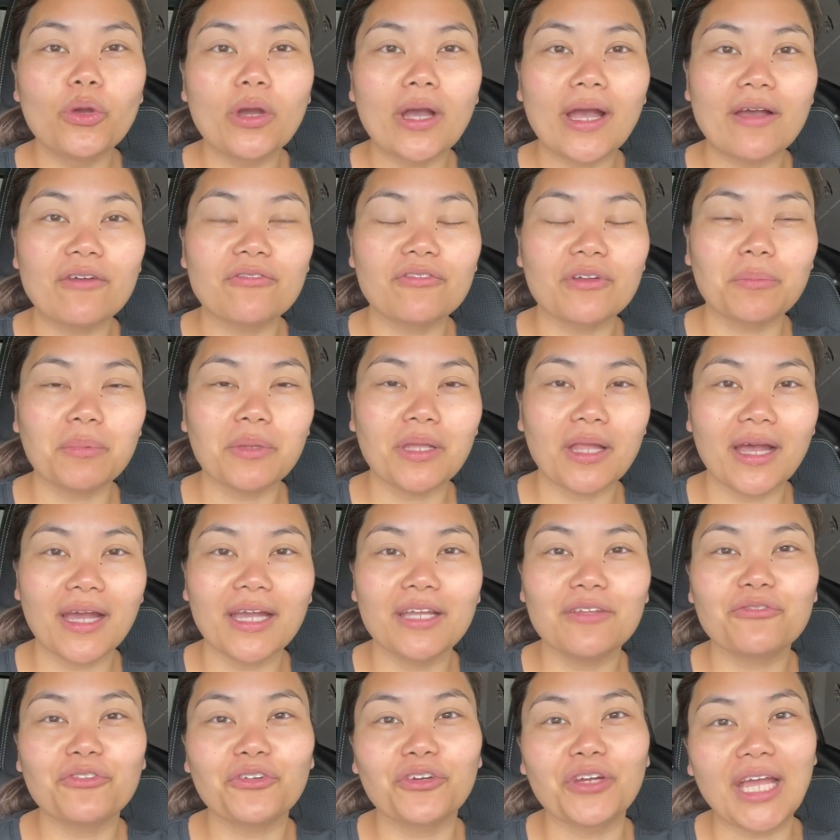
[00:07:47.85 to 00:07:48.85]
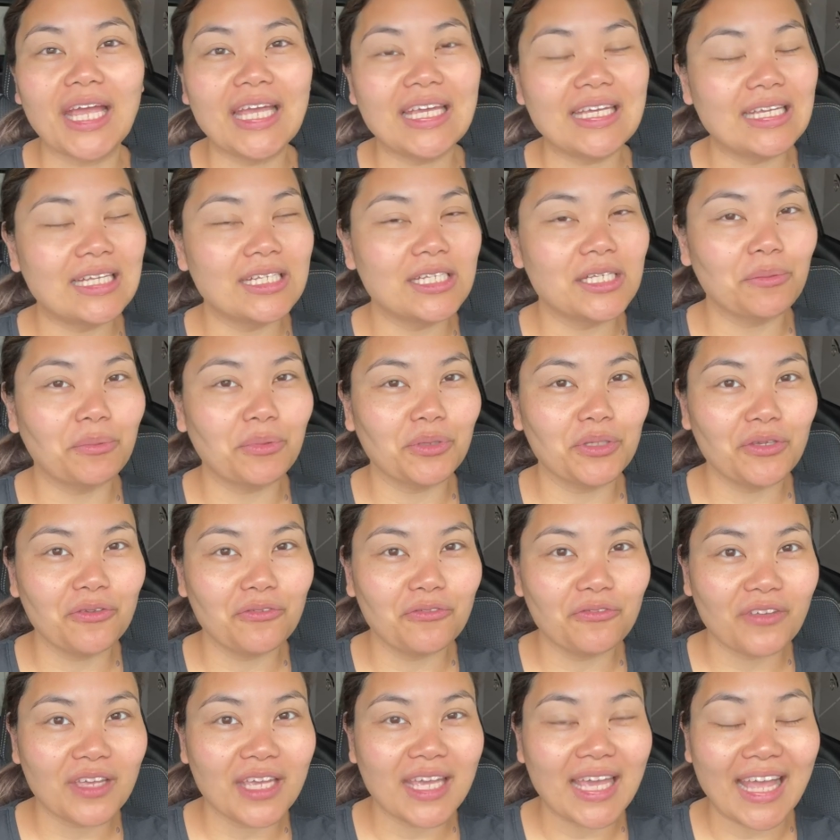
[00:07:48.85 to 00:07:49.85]
have applied for
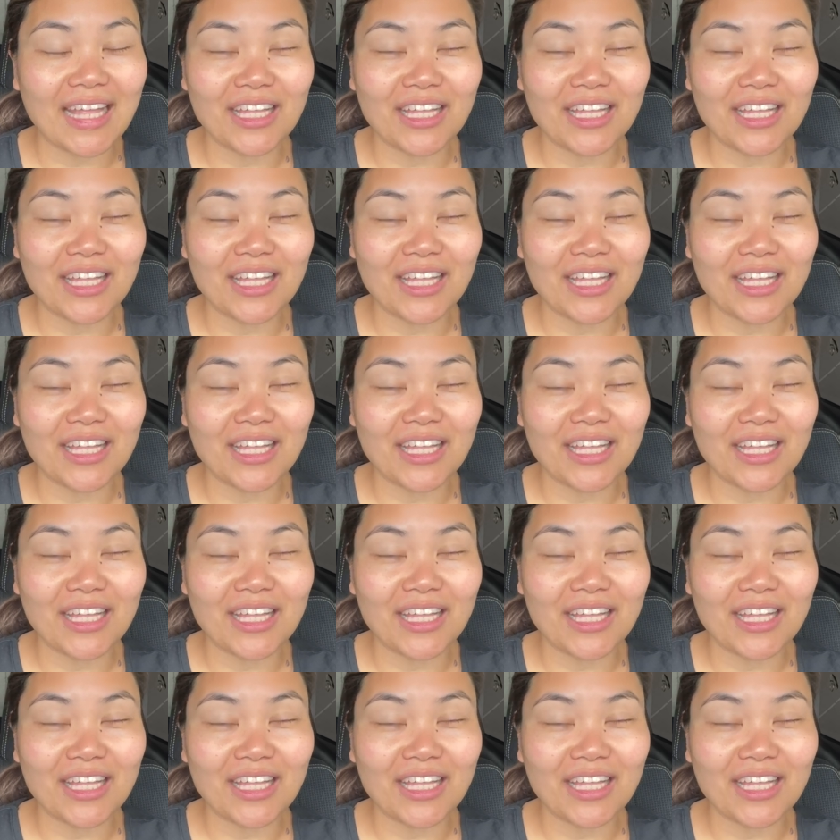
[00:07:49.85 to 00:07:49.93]
AEWV,